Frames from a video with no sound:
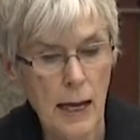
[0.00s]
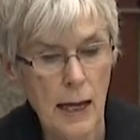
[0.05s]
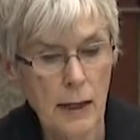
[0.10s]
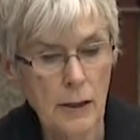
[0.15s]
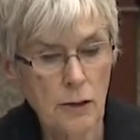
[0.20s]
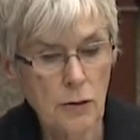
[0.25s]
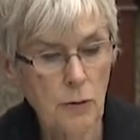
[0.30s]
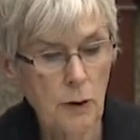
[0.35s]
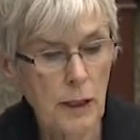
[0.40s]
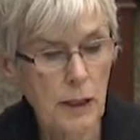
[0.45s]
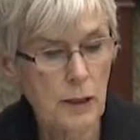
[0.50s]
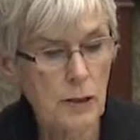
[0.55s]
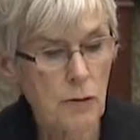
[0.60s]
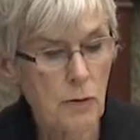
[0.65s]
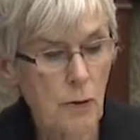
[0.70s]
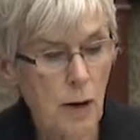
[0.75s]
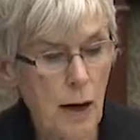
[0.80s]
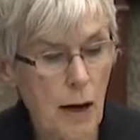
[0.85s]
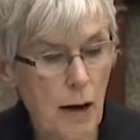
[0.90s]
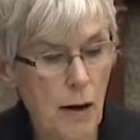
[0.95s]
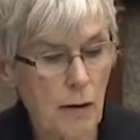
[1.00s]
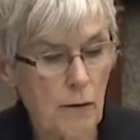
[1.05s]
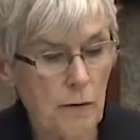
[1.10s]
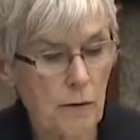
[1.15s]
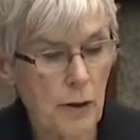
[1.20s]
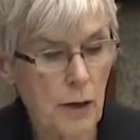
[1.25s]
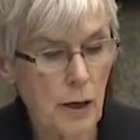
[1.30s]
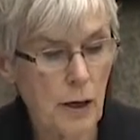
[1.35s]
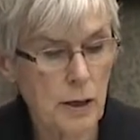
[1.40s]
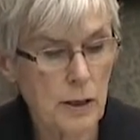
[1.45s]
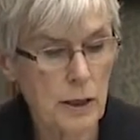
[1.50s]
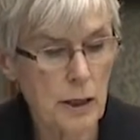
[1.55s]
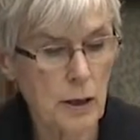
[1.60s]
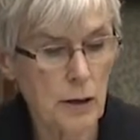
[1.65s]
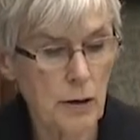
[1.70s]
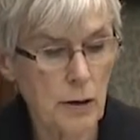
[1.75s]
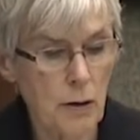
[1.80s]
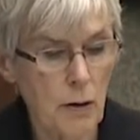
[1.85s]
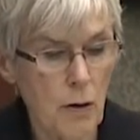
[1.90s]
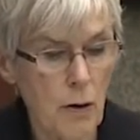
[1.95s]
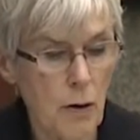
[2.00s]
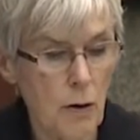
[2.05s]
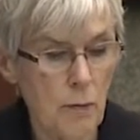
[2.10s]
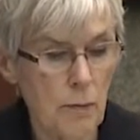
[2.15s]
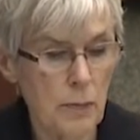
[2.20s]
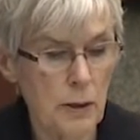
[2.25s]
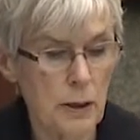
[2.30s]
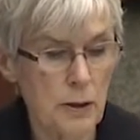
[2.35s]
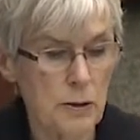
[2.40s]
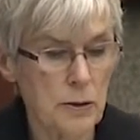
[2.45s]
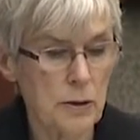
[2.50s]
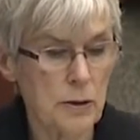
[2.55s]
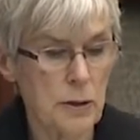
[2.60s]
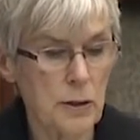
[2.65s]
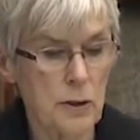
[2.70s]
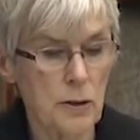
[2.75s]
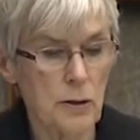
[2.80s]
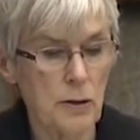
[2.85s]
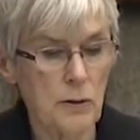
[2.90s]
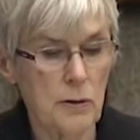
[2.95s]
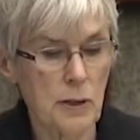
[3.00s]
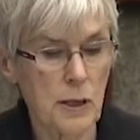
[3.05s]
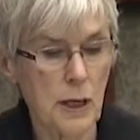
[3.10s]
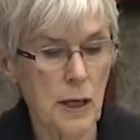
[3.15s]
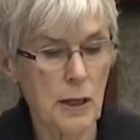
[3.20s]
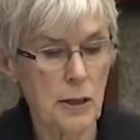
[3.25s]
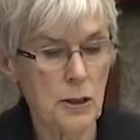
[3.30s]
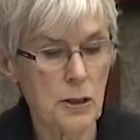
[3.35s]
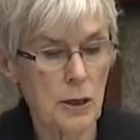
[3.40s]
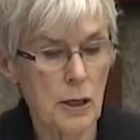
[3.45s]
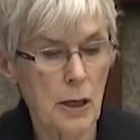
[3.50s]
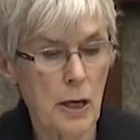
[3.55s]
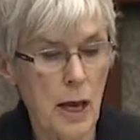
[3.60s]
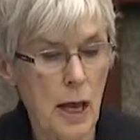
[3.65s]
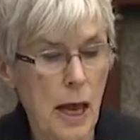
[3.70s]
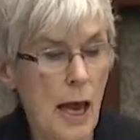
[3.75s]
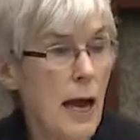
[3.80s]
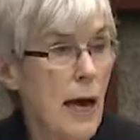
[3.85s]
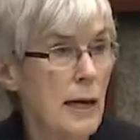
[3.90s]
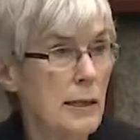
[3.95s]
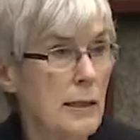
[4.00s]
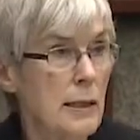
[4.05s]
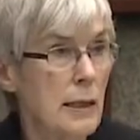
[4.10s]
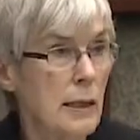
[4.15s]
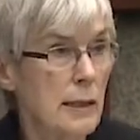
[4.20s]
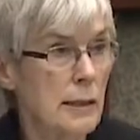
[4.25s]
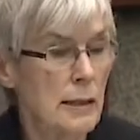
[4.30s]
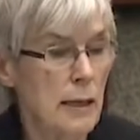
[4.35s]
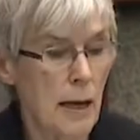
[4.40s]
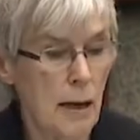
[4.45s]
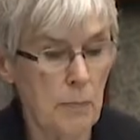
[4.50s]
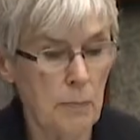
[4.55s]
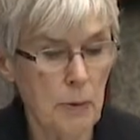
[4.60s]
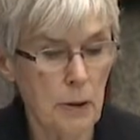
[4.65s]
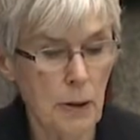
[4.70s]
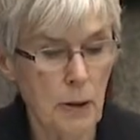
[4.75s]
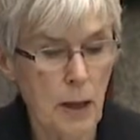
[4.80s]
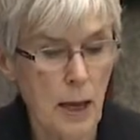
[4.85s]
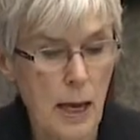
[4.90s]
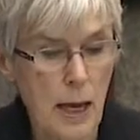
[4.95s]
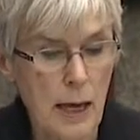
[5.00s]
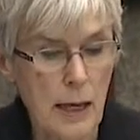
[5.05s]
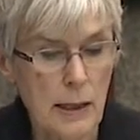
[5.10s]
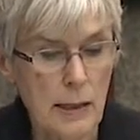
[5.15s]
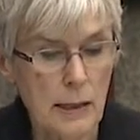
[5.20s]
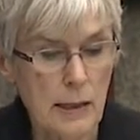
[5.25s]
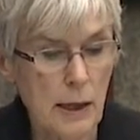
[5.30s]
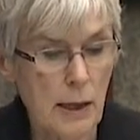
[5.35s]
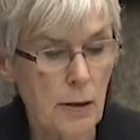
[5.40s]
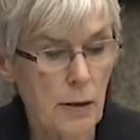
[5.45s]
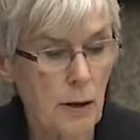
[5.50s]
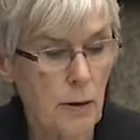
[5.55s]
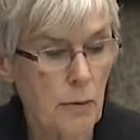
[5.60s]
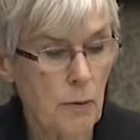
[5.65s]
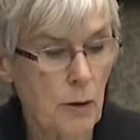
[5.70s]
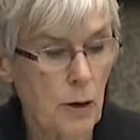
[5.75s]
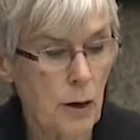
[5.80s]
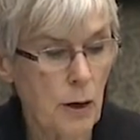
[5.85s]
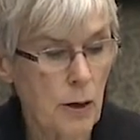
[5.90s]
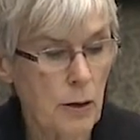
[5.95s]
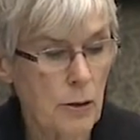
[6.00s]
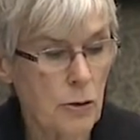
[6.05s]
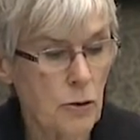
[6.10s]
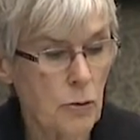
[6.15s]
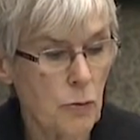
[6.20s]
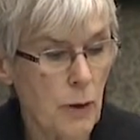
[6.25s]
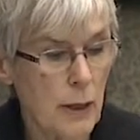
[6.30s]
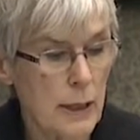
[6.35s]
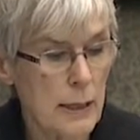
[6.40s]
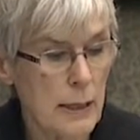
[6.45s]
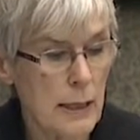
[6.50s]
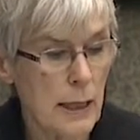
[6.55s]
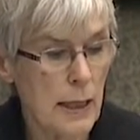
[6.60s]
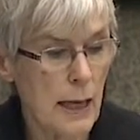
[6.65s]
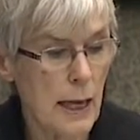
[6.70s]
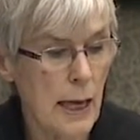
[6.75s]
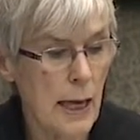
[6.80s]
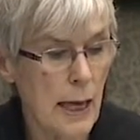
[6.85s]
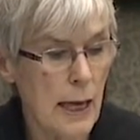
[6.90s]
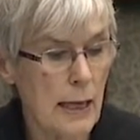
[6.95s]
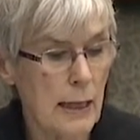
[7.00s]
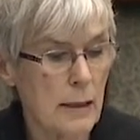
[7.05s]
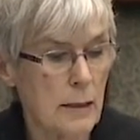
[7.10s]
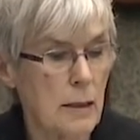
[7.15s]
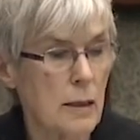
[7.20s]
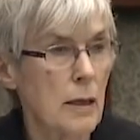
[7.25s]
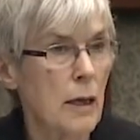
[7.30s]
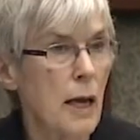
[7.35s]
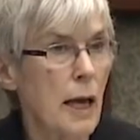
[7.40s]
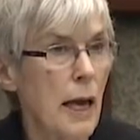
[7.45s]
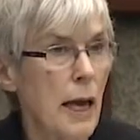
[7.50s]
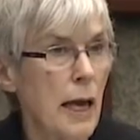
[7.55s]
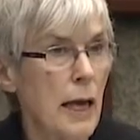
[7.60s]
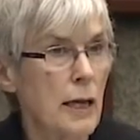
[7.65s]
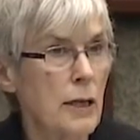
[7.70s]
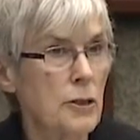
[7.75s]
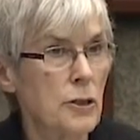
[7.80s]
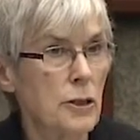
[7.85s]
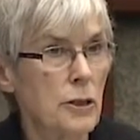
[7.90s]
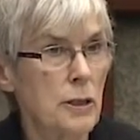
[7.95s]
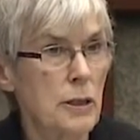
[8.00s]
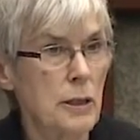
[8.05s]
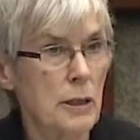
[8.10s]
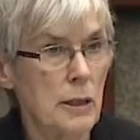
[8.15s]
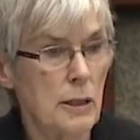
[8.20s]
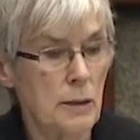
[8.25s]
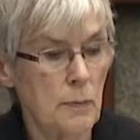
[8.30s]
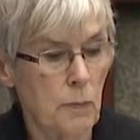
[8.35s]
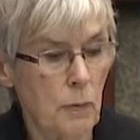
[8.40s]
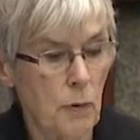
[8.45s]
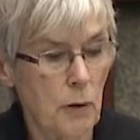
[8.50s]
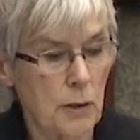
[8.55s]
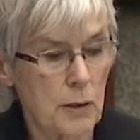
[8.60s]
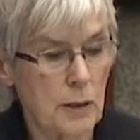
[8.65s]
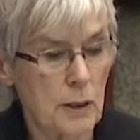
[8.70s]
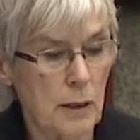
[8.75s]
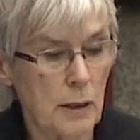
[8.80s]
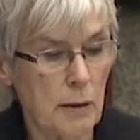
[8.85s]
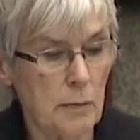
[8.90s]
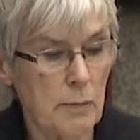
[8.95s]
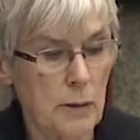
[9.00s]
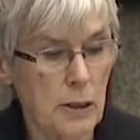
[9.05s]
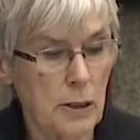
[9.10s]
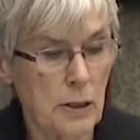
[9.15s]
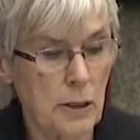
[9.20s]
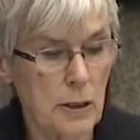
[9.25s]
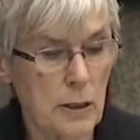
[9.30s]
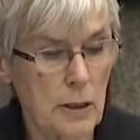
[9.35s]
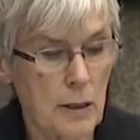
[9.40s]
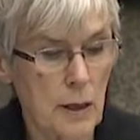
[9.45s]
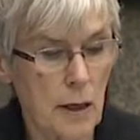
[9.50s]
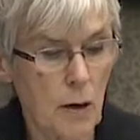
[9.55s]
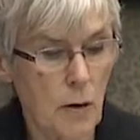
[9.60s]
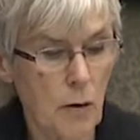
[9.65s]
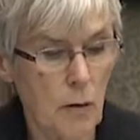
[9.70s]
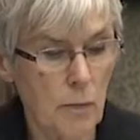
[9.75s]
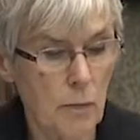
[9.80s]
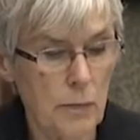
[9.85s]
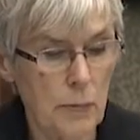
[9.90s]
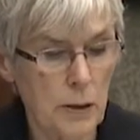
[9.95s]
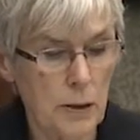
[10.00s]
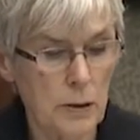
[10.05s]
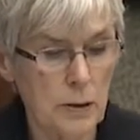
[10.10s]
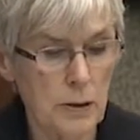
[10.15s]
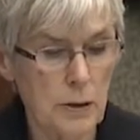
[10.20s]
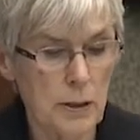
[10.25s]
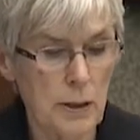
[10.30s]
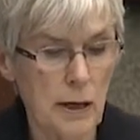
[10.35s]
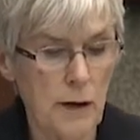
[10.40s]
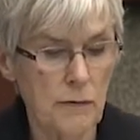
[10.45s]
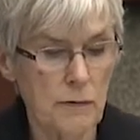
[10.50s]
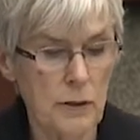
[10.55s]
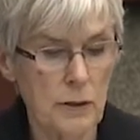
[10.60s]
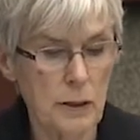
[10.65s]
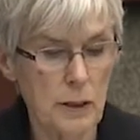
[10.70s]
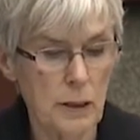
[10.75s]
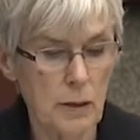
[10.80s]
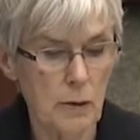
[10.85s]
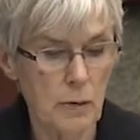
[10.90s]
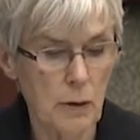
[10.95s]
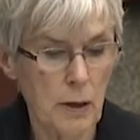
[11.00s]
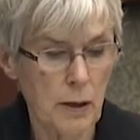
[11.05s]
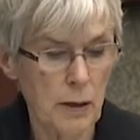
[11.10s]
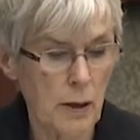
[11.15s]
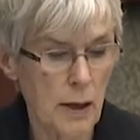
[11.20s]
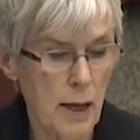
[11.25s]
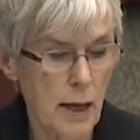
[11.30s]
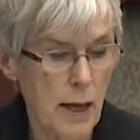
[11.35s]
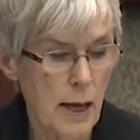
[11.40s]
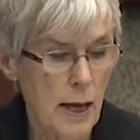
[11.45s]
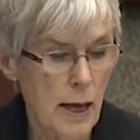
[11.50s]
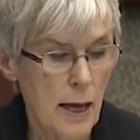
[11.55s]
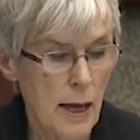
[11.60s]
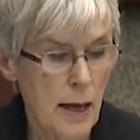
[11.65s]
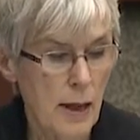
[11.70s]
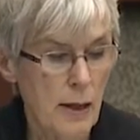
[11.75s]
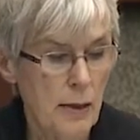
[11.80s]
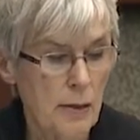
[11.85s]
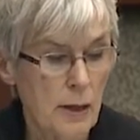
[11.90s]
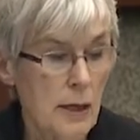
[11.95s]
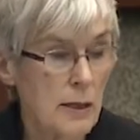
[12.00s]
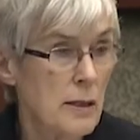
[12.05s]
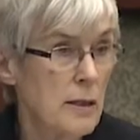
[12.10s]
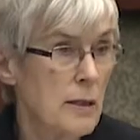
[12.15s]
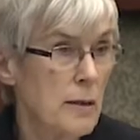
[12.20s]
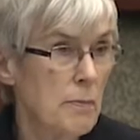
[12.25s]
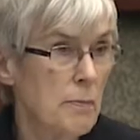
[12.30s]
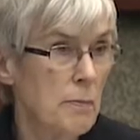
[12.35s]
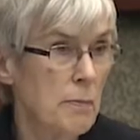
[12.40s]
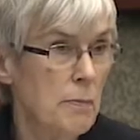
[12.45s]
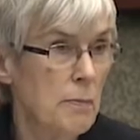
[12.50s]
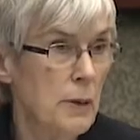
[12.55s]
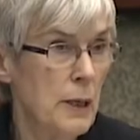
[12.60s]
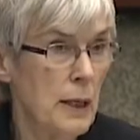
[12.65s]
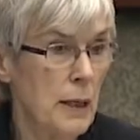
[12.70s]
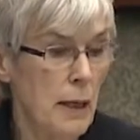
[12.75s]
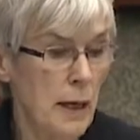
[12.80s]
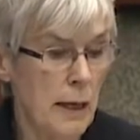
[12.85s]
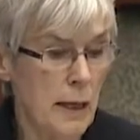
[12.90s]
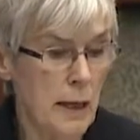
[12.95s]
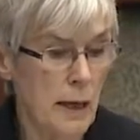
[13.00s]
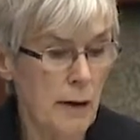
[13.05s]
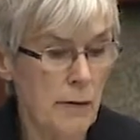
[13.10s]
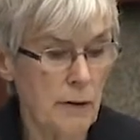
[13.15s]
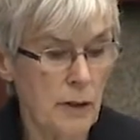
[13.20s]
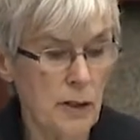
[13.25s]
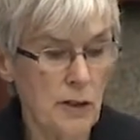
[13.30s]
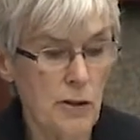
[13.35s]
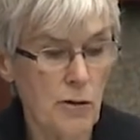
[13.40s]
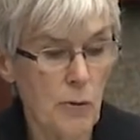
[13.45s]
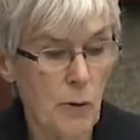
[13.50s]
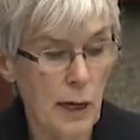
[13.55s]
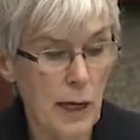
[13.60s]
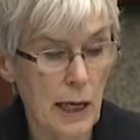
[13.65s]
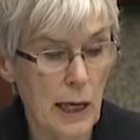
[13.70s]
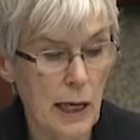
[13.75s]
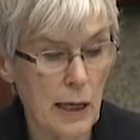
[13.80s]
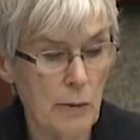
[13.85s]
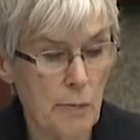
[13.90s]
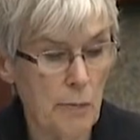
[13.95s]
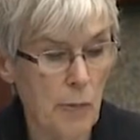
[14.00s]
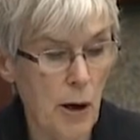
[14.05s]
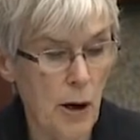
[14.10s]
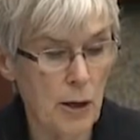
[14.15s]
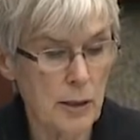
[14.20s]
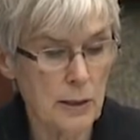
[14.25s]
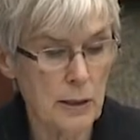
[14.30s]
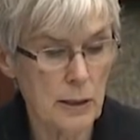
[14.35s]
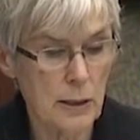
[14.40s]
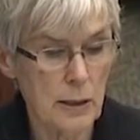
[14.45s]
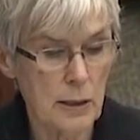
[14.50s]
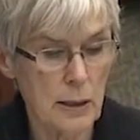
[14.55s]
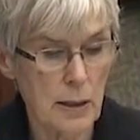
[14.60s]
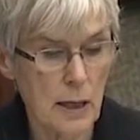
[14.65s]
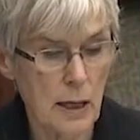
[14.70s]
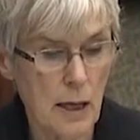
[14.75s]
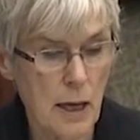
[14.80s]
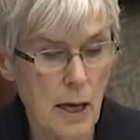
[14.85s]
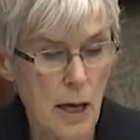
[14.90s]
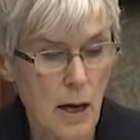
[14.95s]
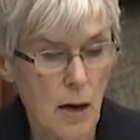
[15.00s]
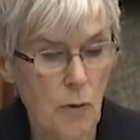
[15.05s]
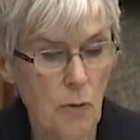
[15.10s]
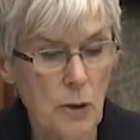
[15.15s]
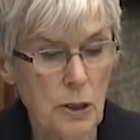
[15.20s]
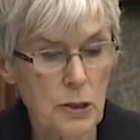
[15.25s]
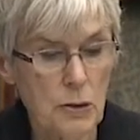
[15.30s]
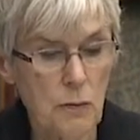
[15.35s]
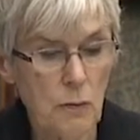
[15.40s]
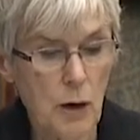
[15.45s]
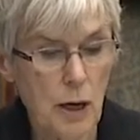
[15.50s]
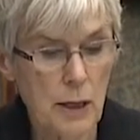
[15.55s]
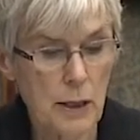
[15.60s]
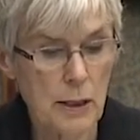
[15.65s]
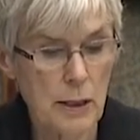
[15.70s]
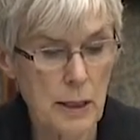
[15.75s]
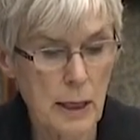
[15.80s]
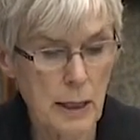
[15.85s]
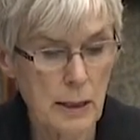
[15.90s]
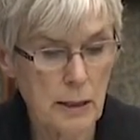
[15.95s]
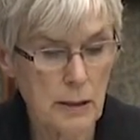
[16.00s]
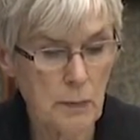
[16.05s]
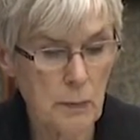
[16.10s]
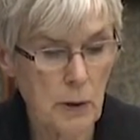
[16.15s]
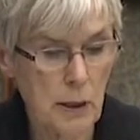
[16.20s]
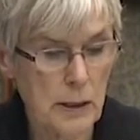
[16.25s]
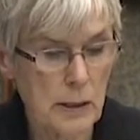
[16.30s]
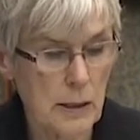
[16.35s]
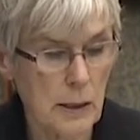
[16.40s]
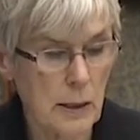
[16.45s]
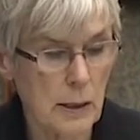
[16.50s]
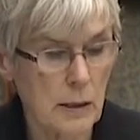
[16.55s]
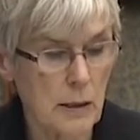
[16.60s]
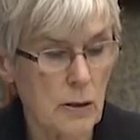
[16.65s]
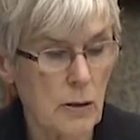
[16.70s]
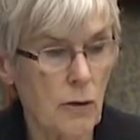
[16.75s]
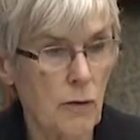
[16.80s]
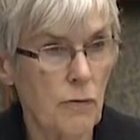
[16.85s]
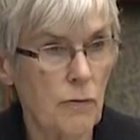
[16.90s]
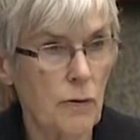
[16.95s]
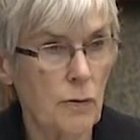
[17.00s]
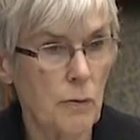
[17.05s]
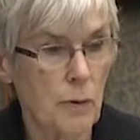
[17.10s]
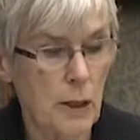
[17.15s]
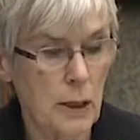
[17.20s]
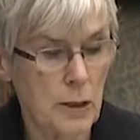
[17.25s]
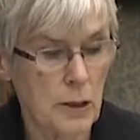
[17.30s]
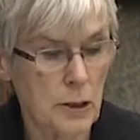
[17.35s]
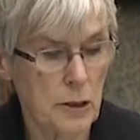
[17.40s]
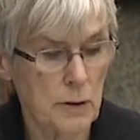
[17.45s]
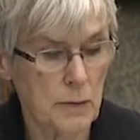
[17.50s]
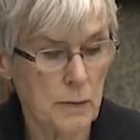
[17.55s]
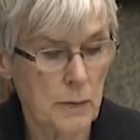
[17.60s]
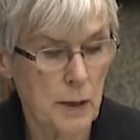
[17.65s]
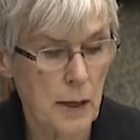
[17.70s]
In 2012, the Ontario Home Builders Association, as an example, said there were 28 agencies, boards, and commissions that home builders have to deal with. That's a bit like having 28 bosses. Which one takes precedence over which?